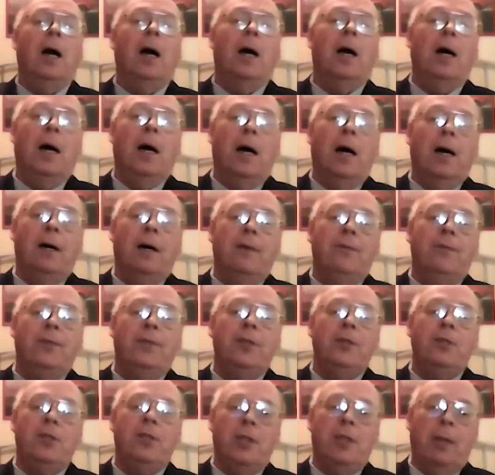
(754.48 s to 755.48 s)
of
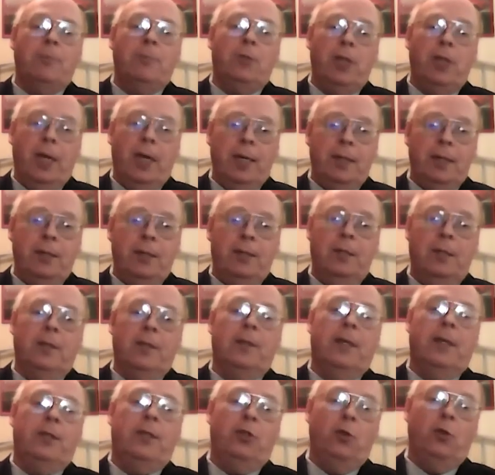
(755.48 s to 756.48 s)
the subjects
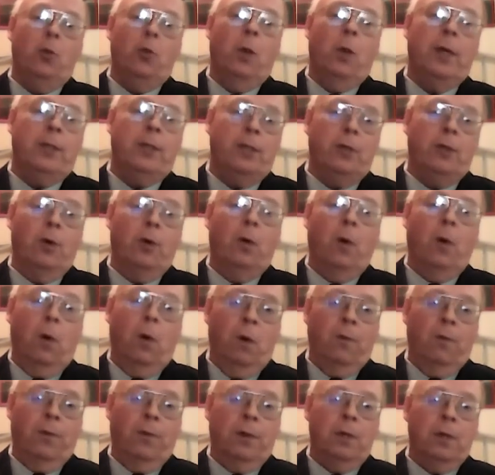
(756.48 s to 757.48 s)
that you want to go
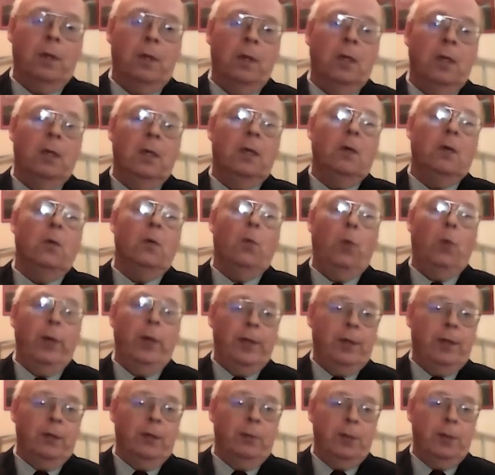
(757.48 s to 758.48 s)
over
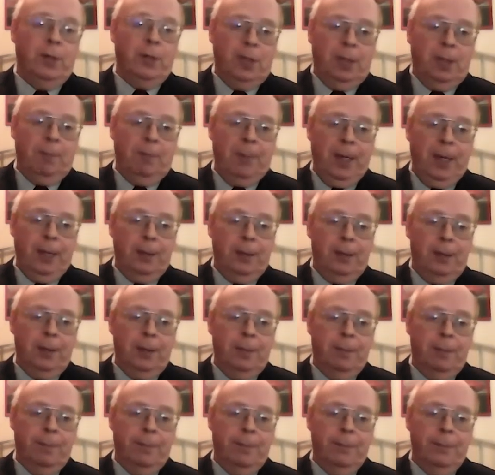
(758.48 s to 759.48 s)
with the recipient.
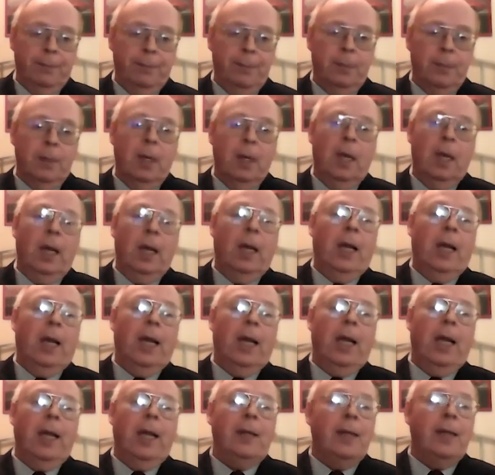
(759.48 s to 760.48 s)

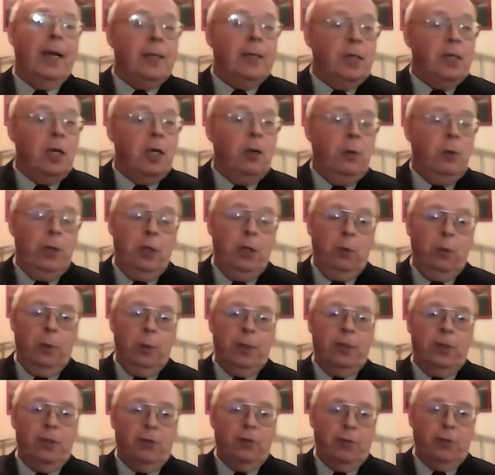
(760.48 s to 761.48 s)
And that's how you
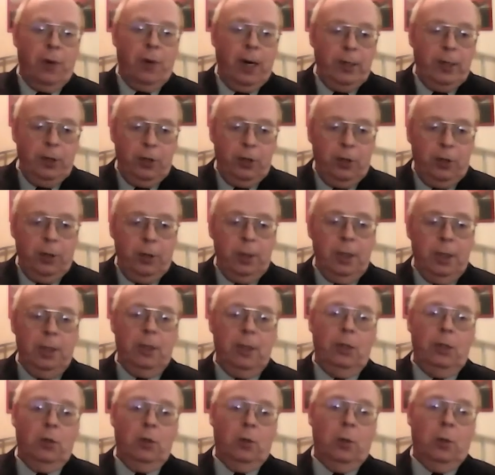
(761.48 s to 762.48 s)
would structure
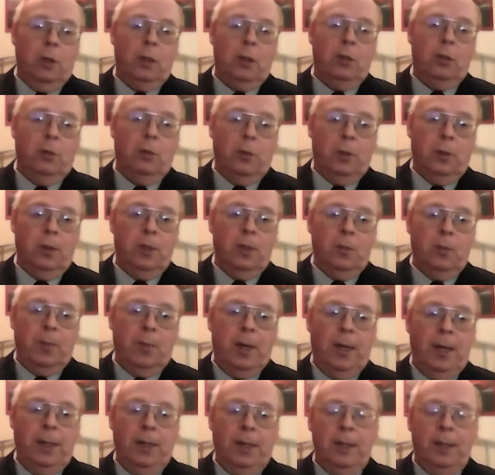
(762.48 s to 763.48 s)
your
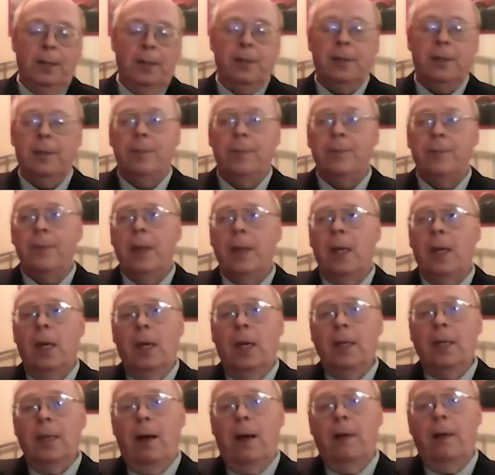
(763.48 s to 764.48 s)
correspondence.
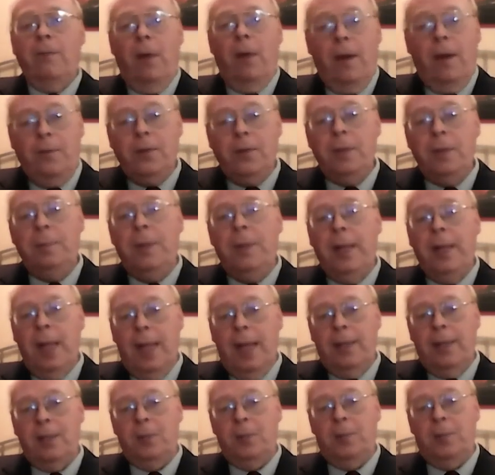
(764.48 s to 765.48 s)
Now, I've often been
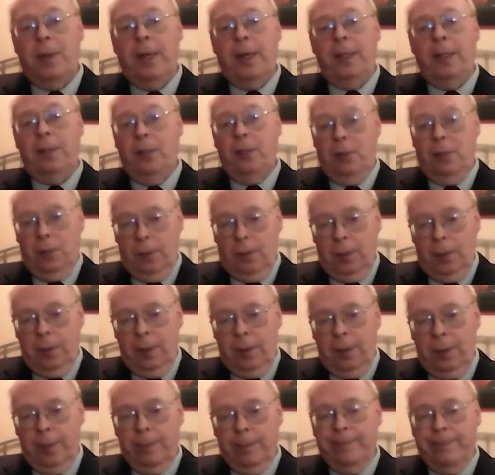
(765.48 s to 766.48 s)
asked by
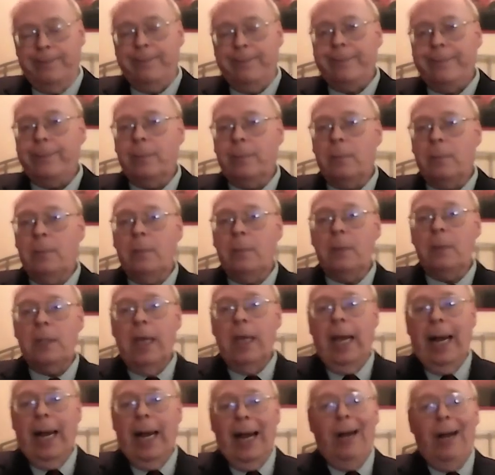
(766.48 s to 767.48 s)
students,
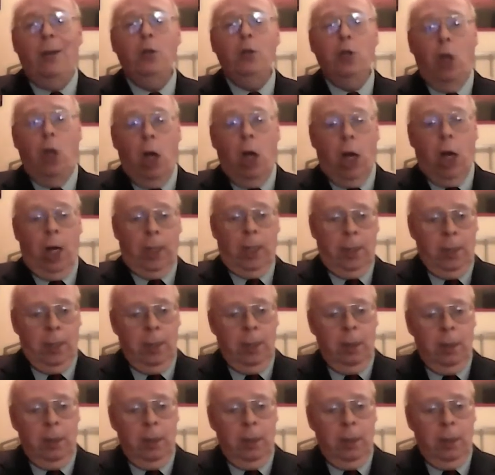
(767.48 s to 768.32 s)
how long